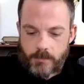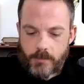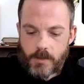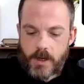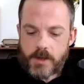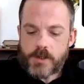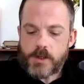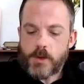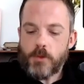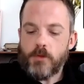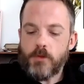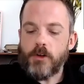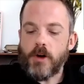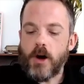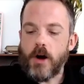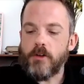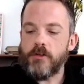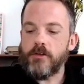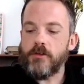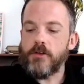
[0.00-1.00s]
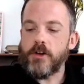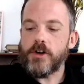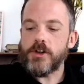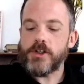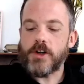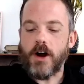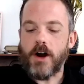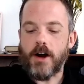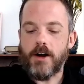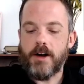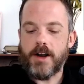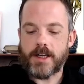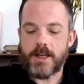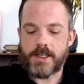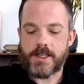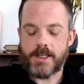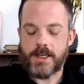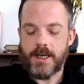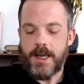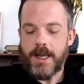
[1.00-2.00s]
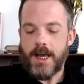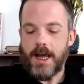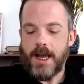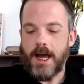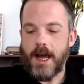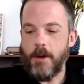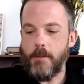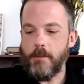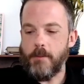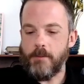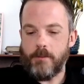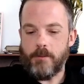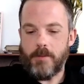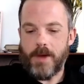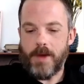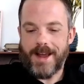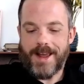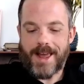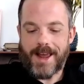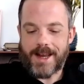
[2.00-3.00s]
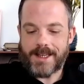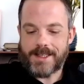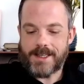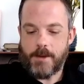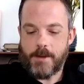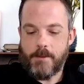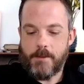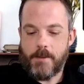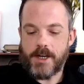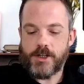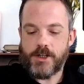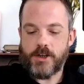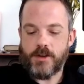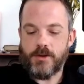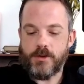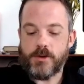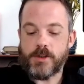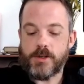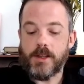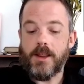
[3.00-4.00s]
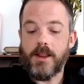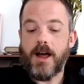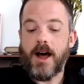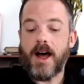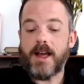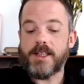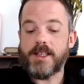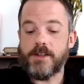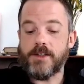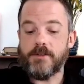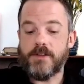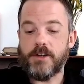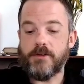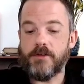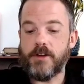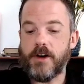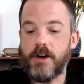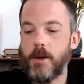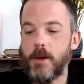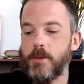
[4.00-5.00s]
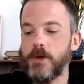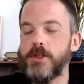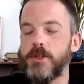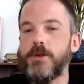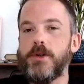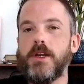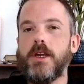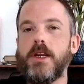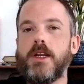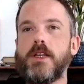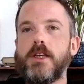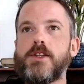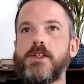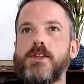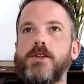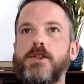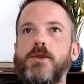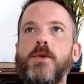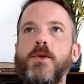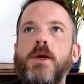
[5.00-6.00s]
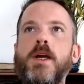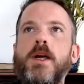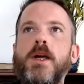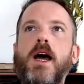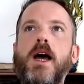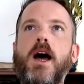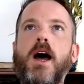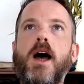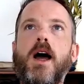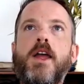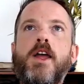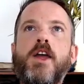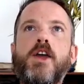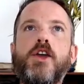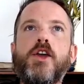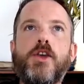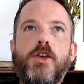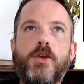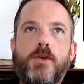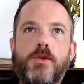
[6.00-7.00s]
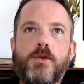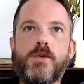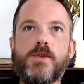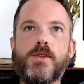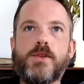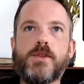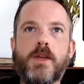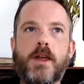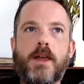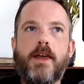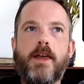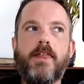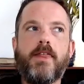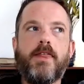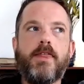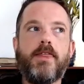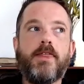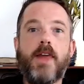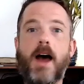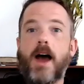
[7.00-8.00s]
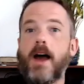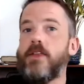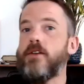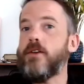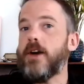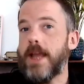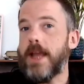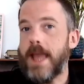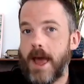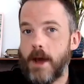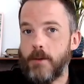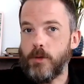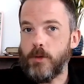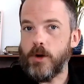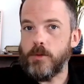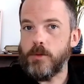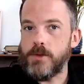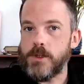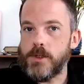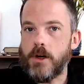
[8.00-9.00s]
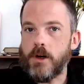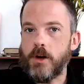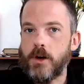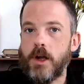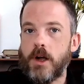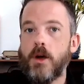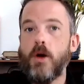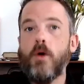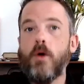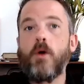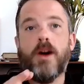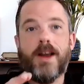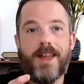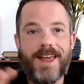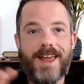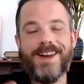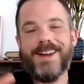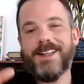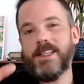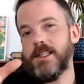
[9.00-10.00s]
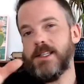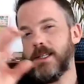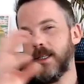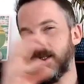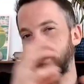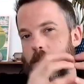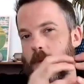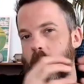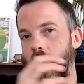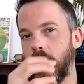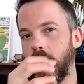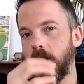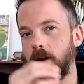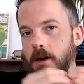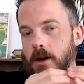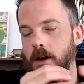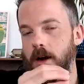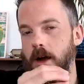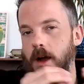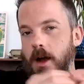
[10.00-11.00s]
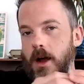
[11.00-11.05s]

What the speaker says: So for our first artist, again, as I mentioned, there's lots of different opportunities to use either a camera obscura or, again, its smaller